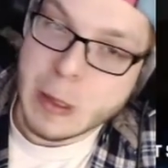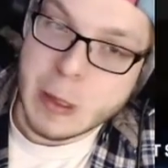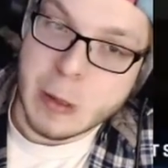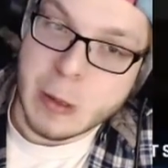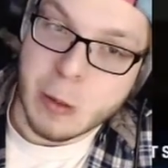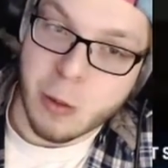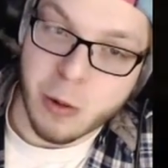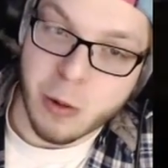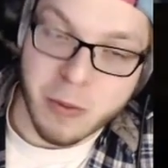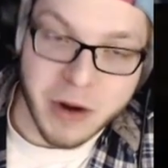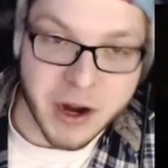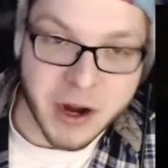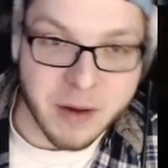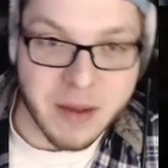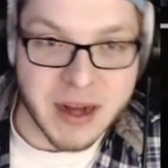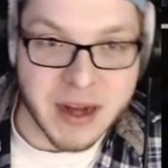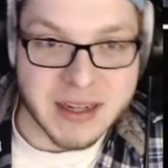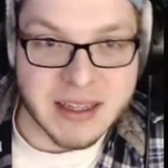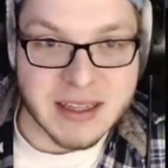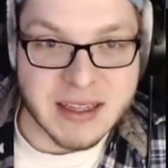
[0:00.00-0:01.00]
We're bringing him
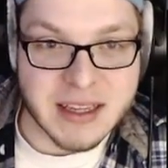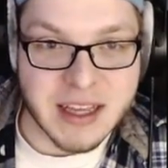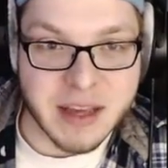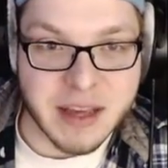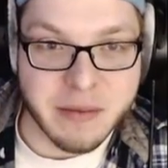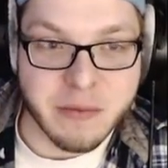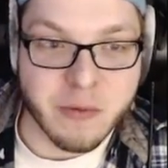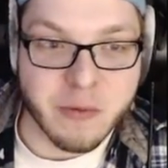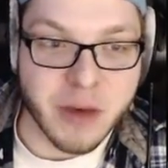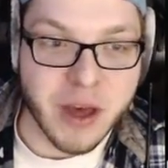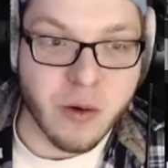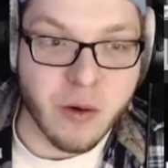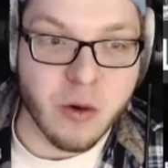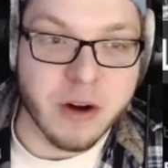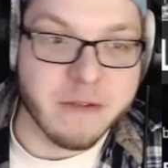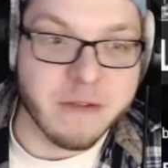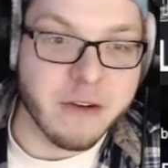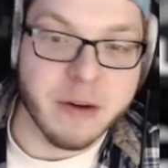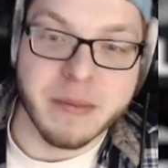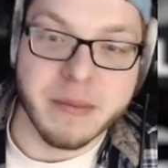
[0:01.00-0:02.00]
onto the team. We get one
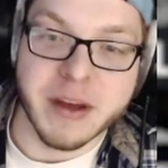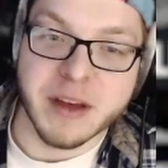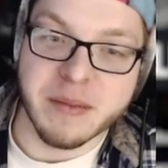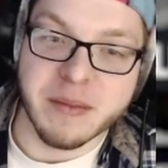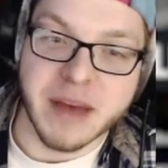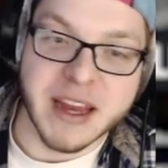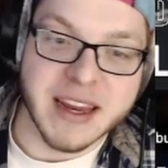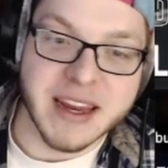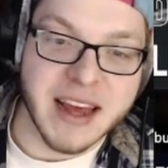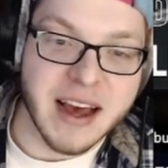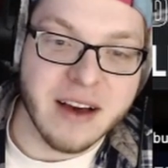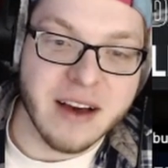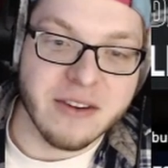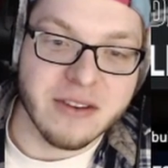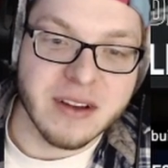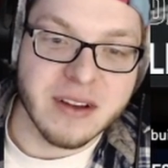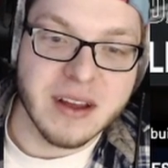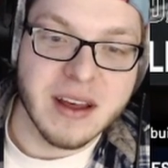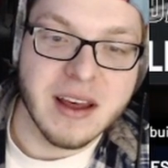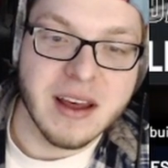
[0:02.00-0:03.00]
of our big men
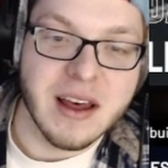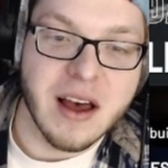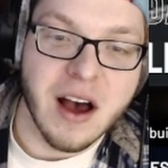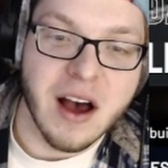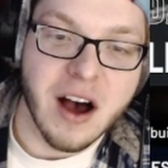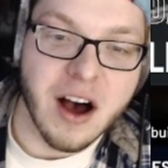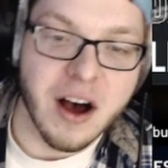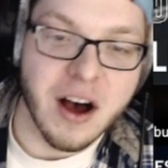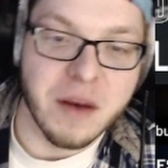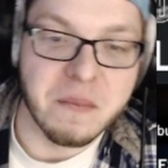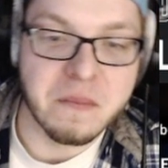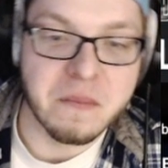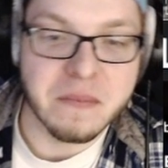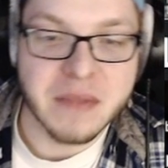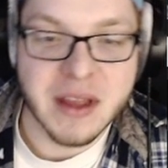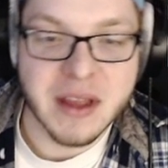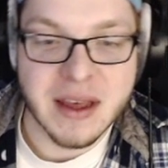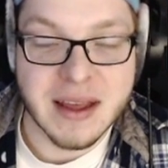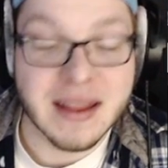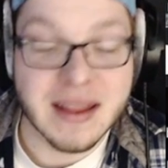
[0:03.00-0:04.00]
down. And
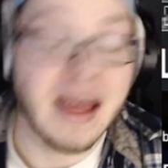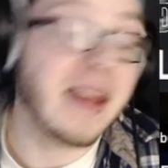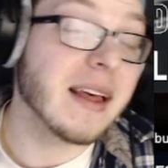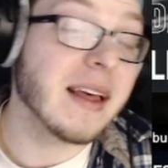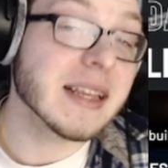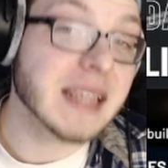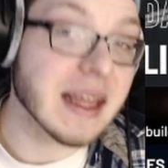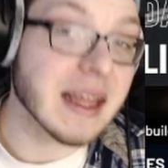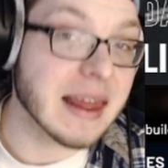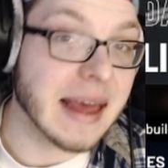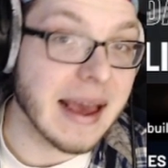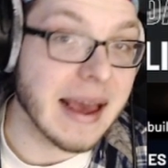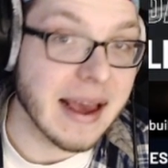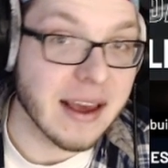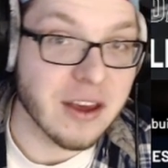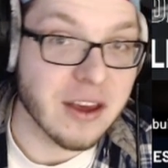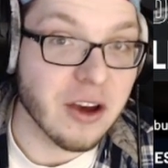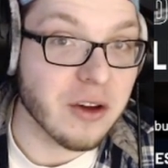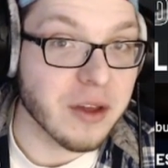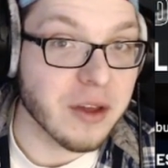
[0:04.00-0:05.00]
that's the thing.
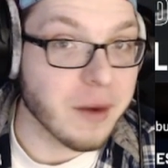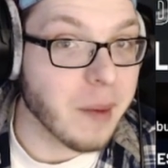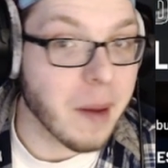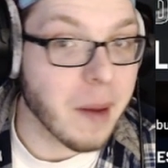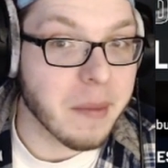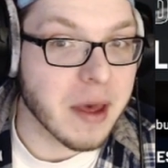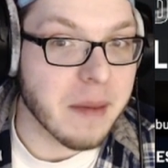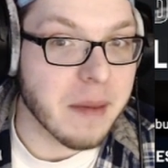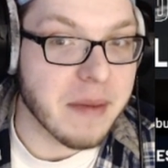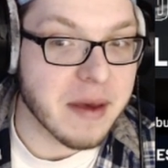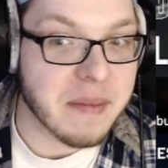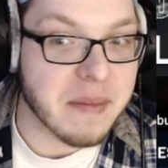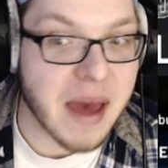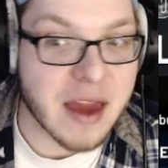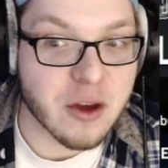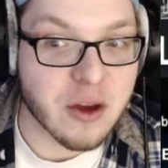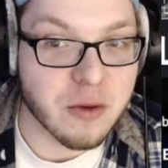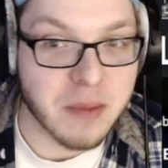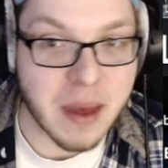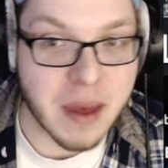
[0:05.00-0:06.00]
You know, there might be a big man
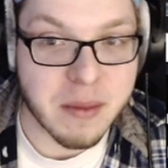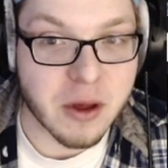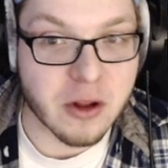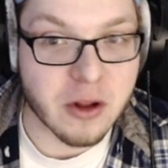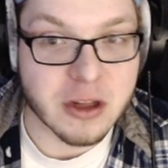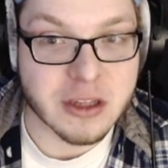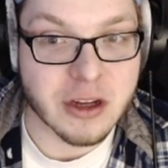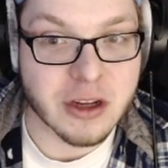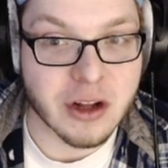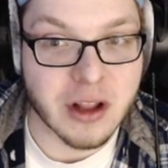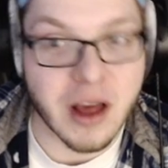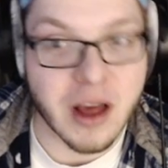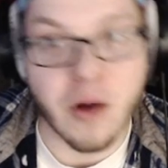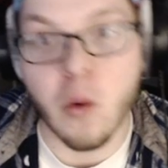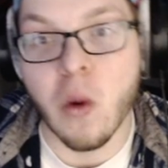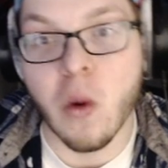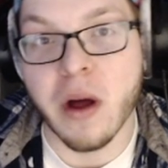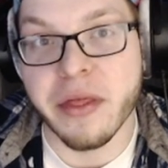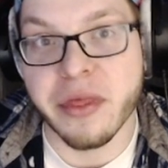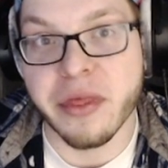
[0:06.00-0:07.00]
who maybe only took like
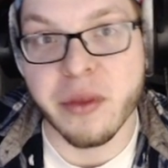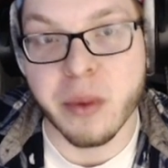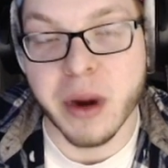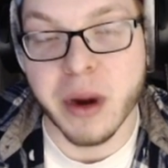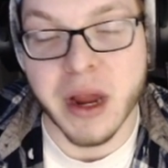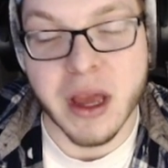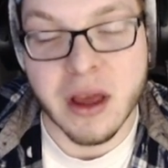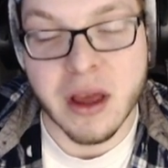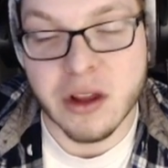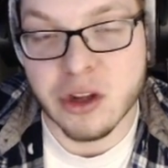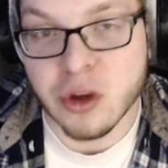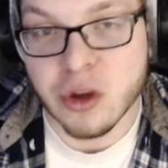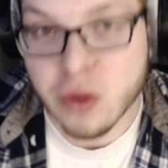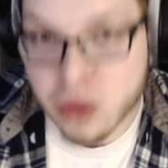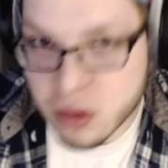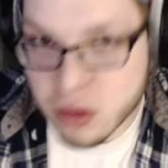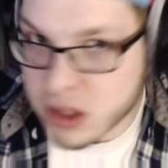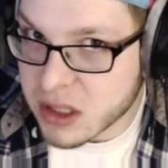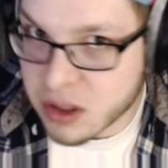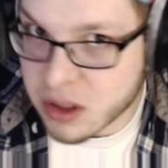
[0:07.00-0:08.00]
1 3, 2
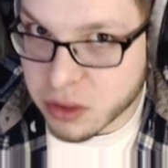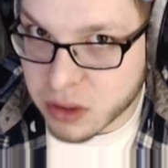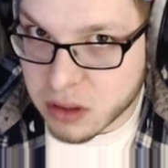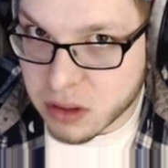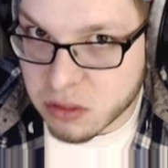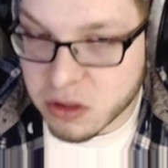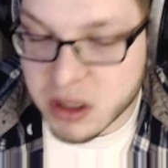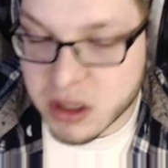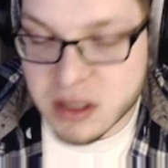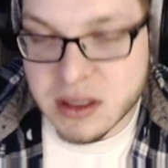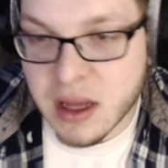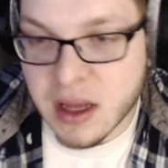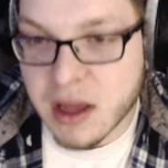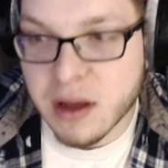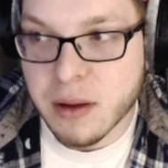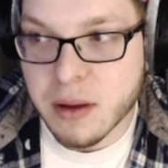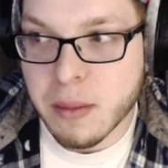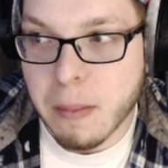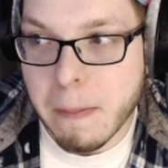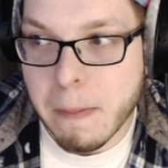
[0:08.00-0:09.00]
3s, 3 3s,
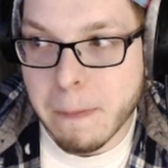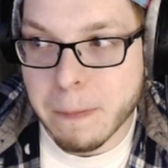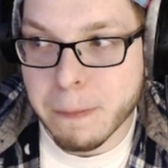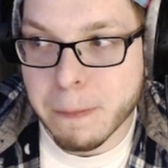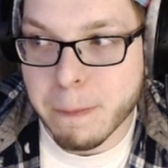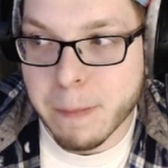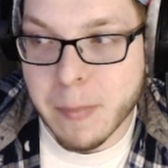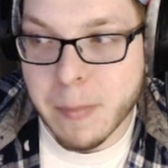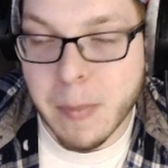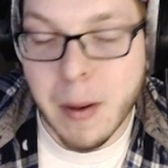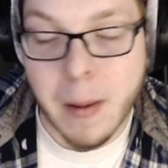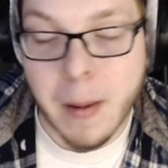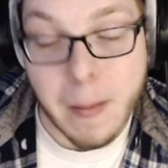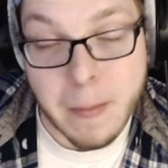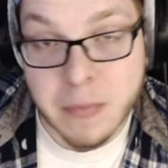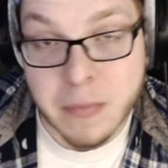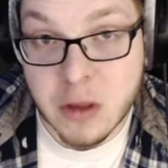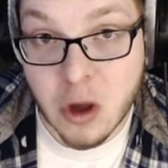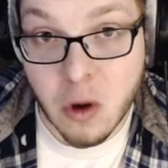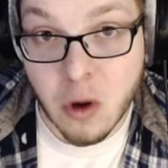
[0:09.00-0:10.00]
but,
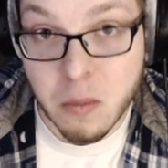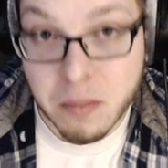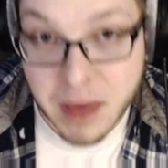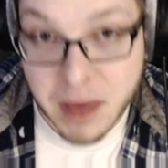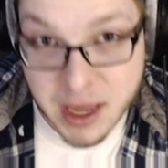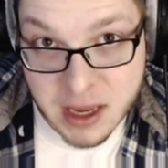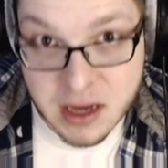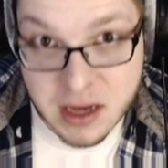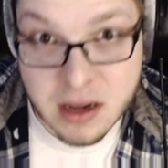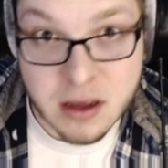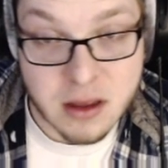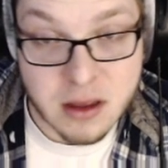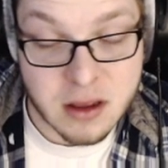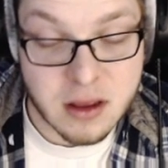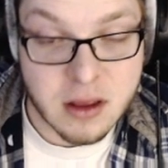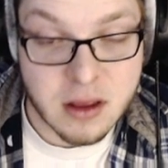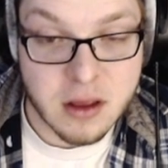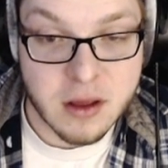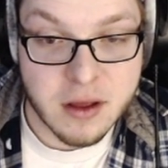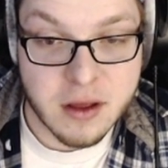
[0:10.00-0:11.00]
you know, made,
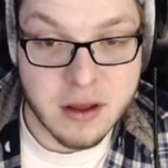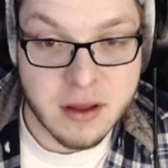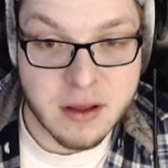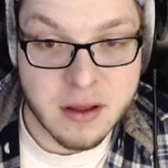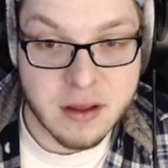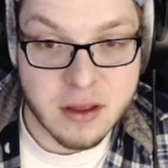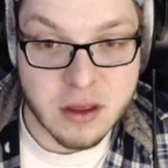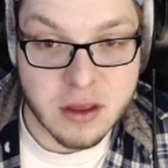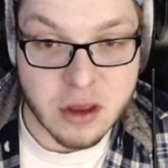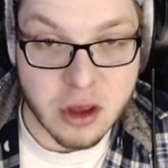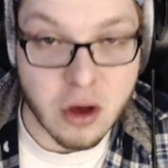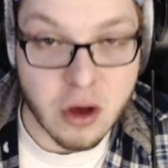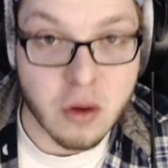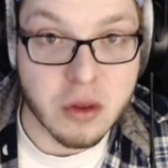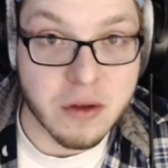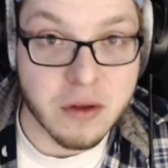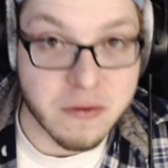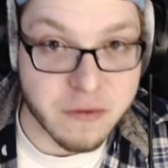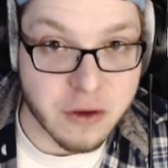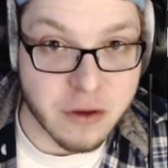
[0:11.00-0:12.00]
you know,
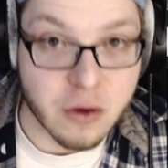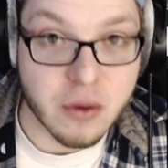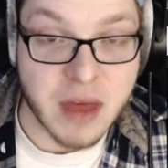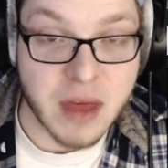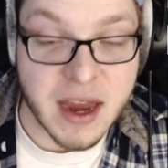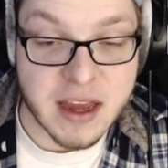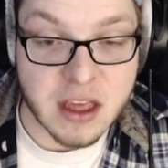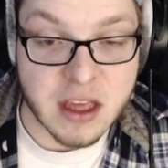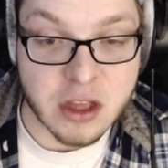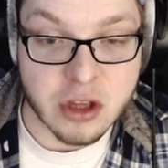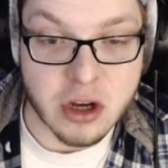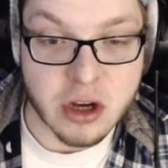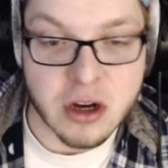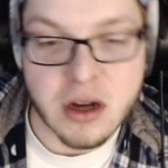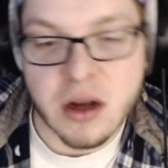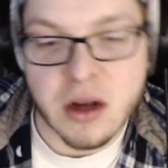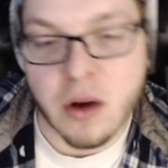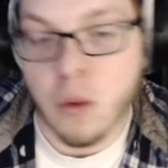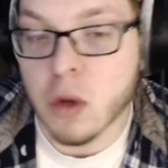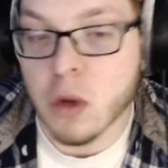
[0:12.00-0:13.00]
the few that he
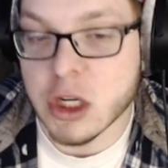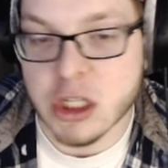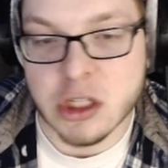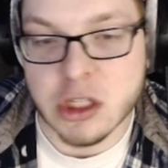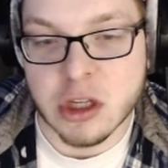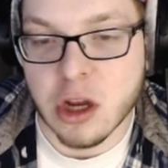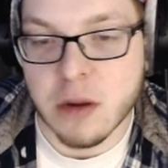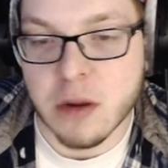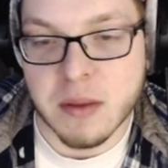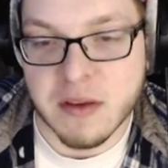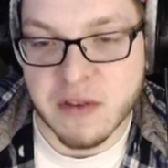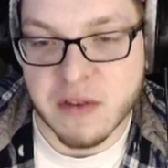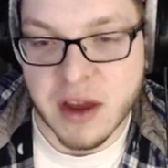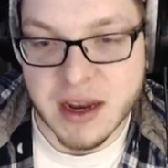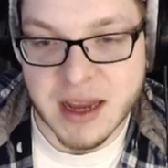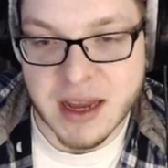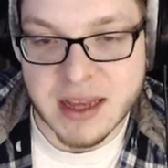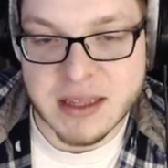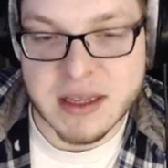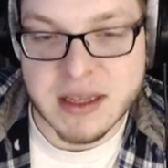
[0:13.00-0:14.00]
took, which is going to be
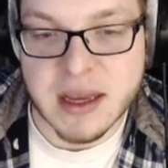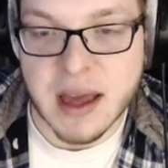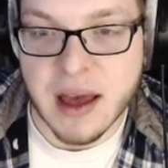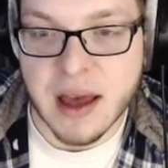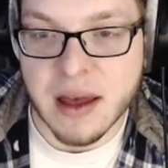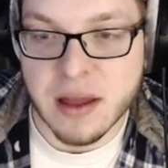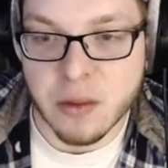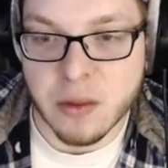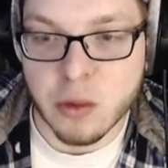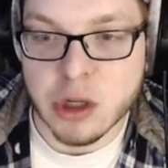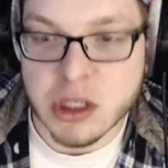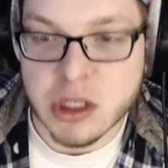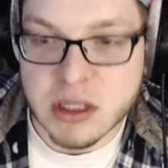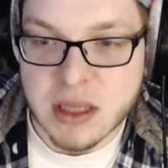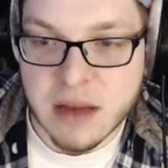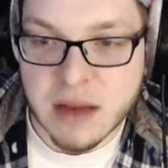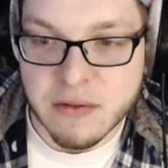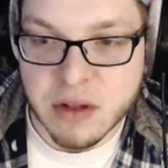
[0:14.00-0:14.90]
fantastic, which is definitely